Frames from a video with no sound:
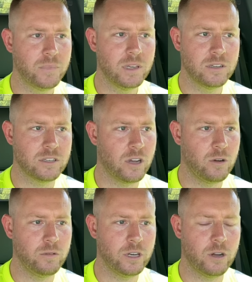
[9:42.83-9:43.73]

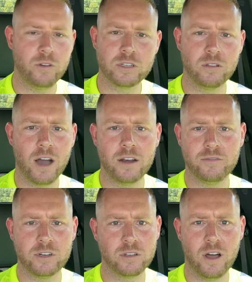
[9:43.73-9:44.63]
So, you know, there's a lot
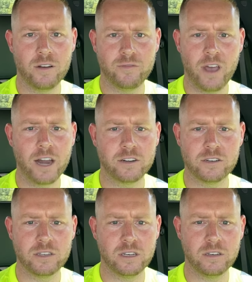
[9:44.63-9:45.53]
of
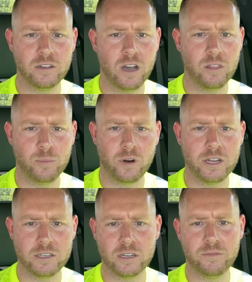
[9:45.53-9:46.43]
factors in the
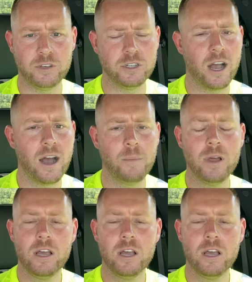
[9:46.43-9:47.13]
pricing of the job.